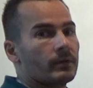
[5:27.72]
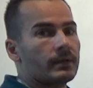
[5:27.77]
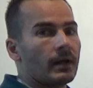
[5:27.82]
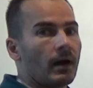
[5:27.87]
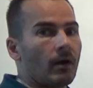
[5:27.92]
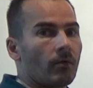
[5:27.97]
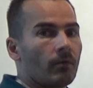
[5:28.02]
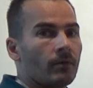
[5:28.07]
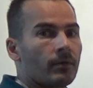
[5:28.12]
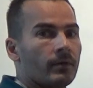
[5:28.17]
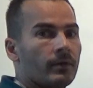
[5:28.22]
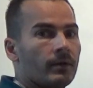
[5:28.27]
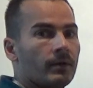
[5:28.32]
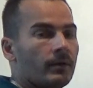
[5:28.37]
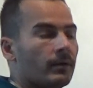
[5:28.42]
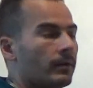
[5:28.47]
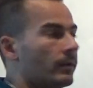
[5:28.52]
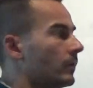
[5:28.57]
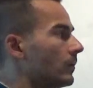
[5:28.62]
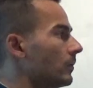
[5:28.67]
down.
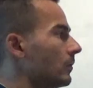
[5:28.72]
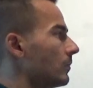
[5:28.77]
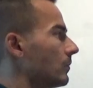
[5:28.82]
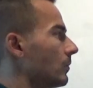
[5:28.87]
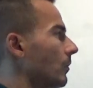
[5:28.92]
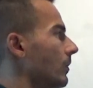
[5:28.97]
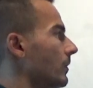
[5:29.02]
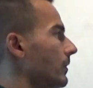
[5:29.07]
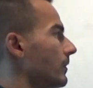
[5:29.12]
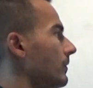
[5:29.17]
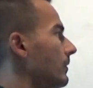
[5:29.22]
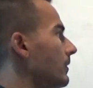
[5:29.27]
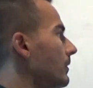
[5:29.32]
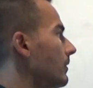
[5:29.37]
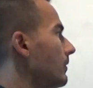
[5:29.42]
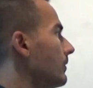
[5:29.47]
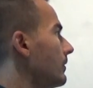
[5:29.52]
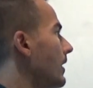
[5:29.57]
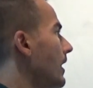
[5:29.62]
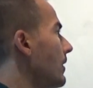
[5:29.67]
So
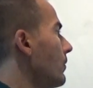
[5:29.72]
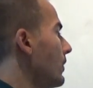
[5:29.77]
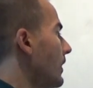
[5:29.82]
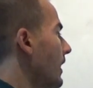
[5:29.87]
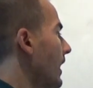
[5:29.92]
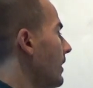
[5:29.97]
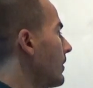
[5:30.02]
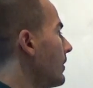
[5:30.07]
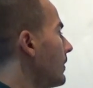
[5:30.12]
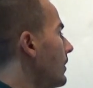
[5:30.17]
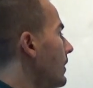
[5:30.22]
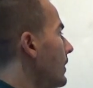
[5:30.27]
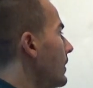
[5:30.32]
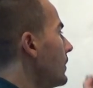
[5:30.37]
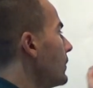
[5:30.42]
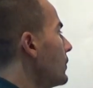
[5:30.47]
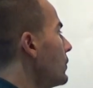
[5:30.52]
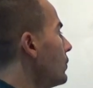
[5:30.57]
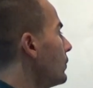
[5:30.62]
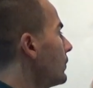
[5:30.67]
and then we can
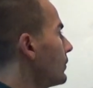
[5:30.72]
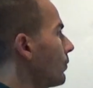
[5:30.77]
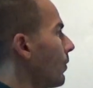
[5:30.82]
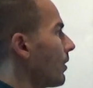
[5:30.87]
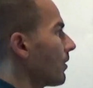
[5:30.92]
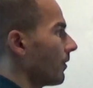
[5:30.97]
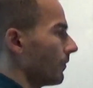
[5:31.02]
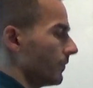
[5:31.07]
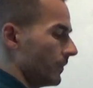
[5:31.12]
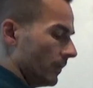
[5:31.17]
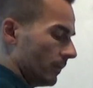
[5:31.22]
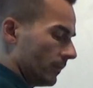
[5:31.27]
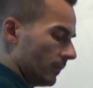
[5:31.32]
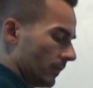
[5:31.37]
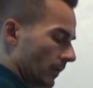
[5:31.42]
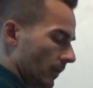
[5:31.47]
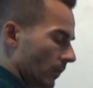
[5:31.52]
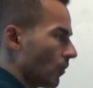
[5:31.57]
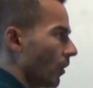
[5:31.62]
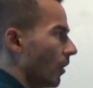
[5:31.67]
use one of these
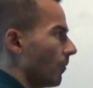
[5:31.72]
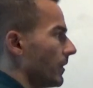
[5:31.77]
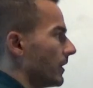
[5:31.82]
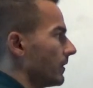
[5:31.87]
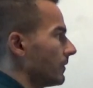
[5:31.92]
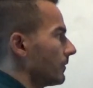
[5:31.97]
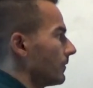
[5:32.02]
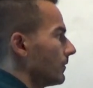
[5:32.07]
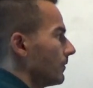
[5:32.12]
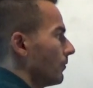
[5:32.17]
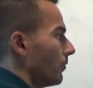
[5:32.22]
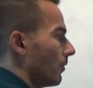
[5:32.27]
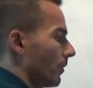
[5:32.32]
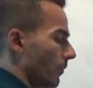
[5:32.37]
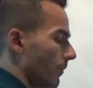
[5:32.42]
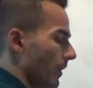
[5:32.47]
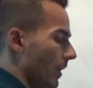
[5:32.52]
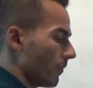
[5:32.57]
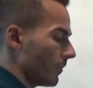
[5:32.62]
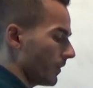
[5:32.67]
commands for
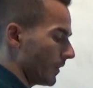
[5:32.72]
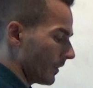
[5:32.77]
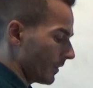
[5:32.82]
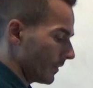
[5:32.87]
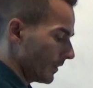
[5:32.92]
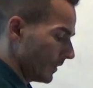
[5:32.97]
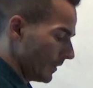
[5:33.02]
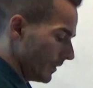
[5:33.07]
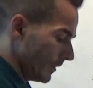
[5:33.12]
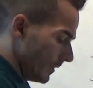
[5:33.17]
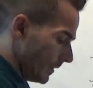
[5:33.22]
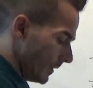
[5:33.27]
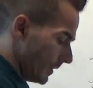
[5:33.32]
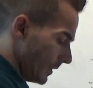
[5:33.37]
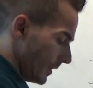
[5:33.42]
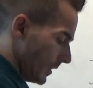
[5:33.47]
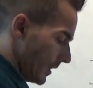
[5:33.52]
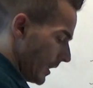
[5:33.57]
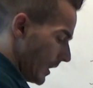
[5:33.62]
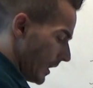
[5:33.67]
rounding
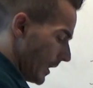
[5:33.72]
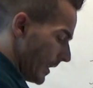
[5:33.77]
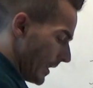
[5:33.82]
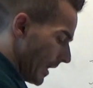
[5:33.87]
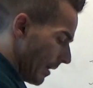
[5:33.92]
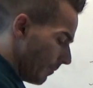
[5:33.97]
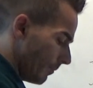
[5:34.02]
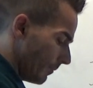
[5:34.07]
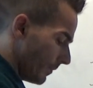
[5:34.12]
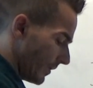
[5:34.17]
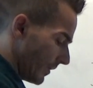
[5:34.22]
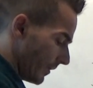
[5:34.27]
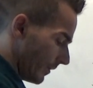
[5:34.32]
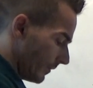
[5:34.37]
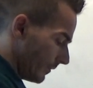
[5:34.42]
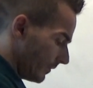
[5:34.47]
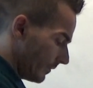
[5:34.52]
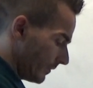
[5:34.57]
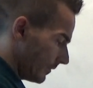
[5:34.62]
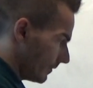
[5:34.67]

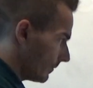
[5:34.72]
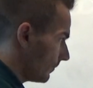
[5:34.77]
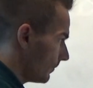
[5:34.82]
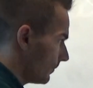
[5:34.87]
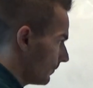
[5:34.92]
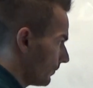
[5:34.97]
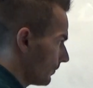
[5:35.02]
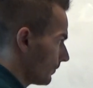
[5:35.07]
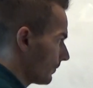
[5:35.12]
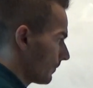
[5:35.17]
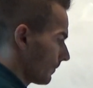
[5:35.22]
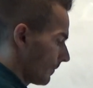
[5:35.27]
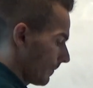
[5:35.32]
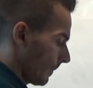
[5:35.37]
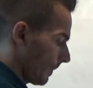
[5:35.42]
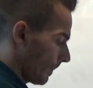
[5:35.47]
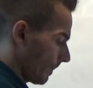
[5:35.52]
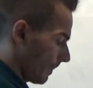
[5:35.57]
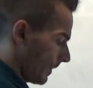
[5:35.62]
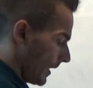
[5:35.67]
numbers.
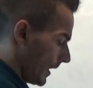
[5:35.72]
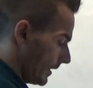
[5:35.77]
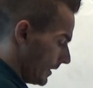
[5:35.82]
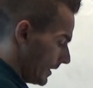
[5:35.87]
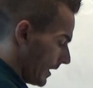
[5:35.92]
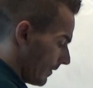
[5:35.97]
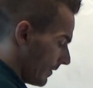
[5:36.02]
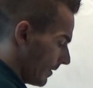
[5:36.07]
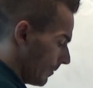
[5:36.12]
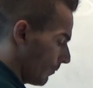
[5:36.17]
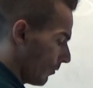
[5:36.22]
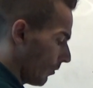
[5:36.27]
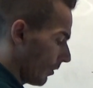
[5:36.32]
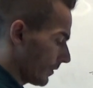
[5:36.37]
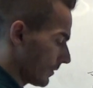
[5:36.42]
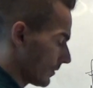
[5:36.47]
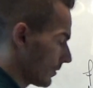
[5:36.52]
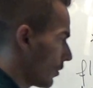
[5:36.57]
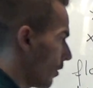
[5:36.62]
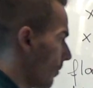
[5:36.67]
Then another
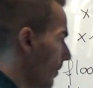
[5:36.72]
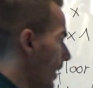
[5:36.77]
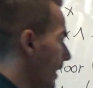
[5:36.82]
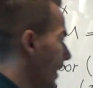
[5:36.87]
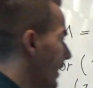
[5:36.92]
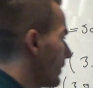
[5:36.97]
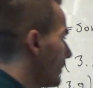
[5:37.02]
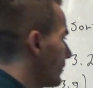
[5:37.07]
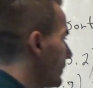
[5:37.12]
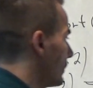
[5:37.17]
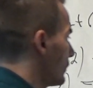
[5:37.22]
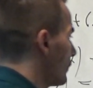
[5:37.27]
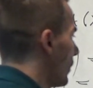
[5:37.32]
important command is